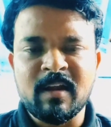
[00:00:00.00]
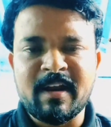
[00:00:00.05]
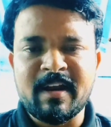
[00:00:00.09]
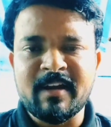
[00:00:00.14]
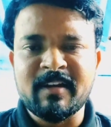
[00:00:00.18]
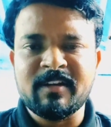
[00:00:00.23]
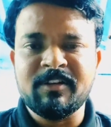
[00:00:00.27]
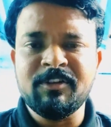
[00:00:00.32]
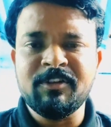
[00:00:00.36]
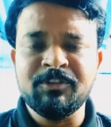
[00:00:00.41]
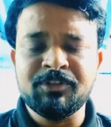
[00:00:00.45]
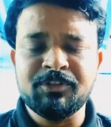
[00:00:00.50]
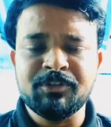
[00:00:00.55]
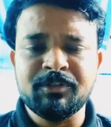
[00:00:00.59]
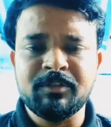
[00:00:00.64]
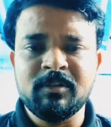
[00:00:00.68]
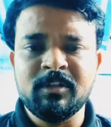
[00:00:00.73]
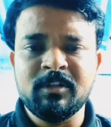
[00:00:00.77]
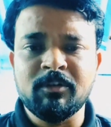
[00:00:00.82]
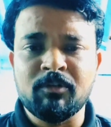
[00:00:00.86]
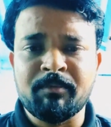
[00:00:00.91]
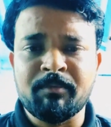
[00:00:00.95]
And you should,
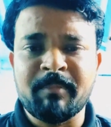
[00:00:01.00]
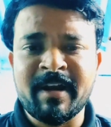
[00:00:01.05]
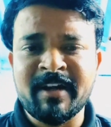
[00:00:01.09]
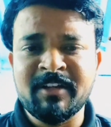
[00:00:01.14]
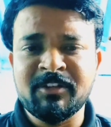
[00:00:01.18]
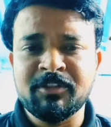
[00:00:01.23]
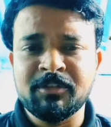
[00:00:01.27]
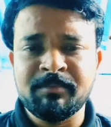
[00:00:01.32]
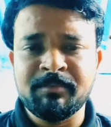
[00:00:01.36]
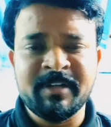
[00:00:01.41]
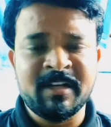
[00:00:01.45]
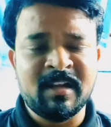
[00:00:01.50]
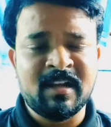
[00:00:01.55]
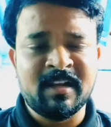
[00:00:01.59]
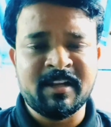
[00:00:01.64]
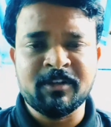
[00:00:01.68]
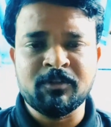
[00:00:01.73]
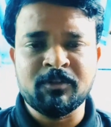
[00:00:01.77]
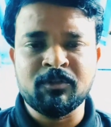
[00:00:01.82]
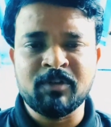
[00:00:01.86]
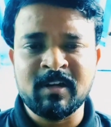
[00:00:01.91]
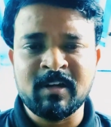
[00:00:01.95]
your mind should be
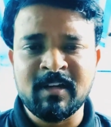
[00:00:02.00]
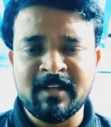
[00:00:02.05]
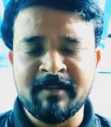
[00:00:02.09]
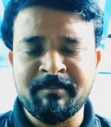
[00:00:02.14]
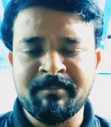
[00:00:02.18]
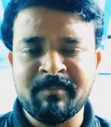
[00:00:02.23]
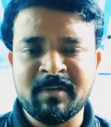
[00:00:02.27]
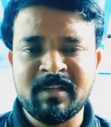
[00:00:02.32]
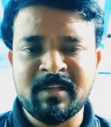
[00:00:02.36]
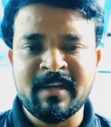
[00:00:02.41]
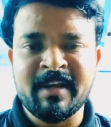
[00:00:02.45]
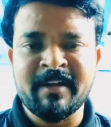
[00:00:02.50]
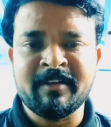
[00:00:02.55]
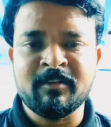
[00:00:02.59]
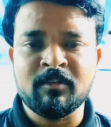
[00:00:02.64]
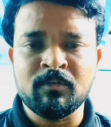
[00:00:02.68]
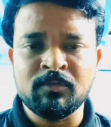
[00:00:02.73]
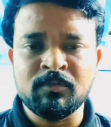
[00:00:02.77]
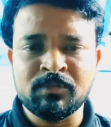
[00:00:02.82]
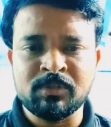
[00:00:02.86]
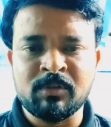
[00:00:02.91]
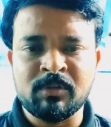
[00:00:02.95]
like a totally empty, and
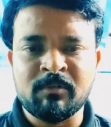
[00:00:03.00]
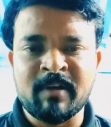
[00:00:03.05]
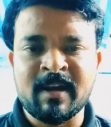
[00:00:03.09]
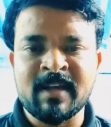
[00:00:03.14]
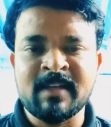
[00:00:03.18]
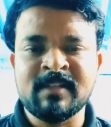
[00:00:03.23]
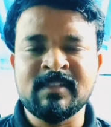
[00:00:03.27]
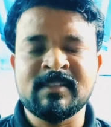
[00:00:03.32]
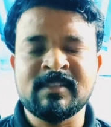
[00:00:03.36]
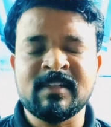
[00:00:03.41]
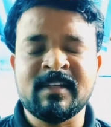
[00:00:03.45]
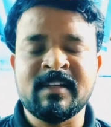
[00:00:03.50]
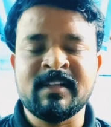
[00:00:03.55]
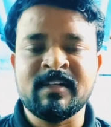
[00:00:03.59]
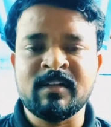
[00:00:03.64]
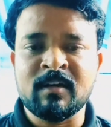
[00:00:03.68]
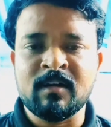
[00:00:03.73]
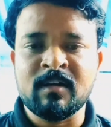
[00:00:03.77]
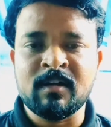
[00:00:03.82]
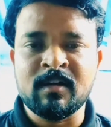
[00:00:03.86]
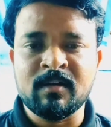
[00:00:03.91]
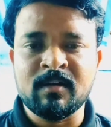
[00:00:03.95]
close your eyes
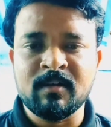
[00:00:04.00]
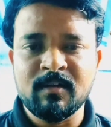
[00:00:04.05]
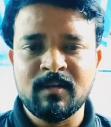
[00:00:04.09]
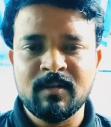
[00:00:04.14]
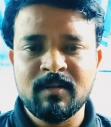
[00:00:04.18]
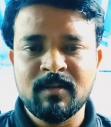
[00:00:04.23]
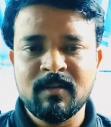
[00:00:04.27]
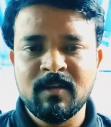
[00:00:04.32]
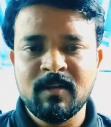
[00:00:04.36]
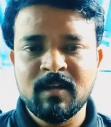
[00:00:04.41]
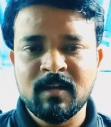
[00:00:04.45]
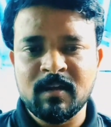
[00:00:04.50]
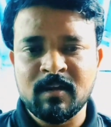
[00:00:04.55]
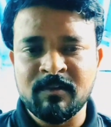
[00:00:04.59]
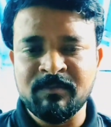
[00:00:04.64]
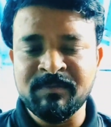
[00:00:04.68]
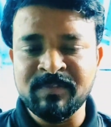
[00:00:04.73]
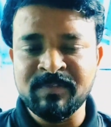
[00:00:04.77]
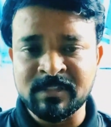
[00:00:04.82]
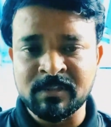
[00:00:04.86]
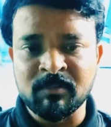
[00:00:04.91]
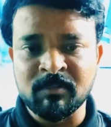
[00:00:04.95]

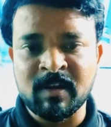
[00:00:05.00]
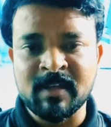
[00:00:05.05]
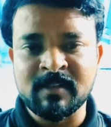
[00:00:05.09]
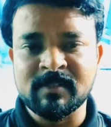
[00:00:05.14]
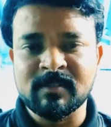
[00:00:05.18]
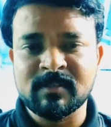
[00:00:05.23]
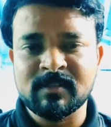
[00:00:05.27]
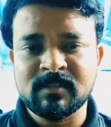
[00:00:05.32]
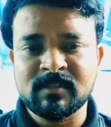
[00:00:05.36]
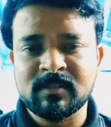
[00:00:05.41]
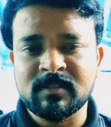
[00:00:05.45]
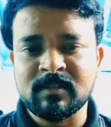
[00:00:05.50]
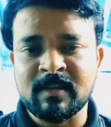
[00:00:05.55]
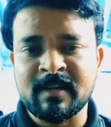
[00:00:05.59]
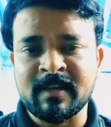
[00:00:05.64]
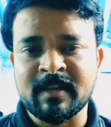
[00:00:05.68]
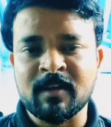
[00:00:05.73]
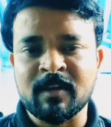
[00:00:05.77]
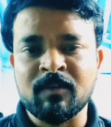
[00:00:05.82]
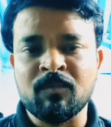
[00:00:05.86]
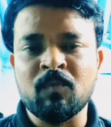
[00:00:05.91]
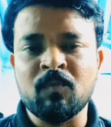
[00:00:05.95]
and visualize
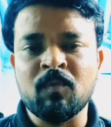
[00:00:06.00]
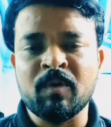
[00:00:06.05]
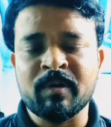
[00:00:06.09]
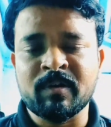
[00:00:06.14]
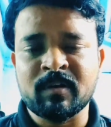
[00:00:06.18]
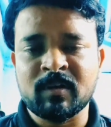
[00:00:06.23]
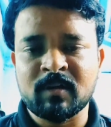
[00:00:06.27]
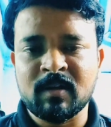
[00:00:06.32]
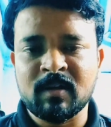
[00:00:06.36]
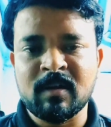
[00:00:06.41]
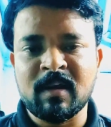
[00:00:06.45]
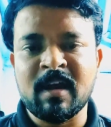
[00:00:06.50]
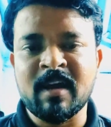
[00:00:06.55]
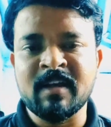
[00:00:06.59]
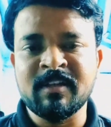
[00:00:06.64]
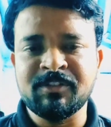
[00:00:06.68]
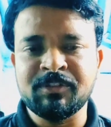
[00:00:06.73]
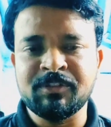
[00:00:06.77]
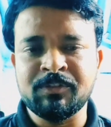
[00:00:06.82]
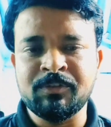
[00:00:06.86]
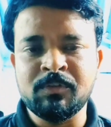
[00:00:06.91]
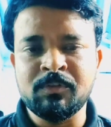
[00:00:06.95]
like what
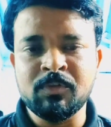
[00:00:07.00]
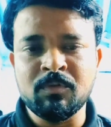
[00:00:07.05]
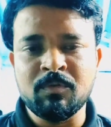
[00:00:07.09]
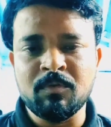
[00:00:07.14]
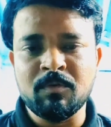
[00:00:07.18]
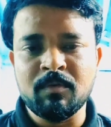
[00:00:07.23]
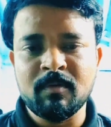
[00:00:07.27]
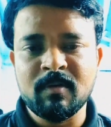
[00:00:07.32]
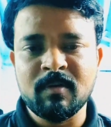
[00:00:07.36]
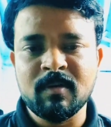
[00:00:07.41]
I should do.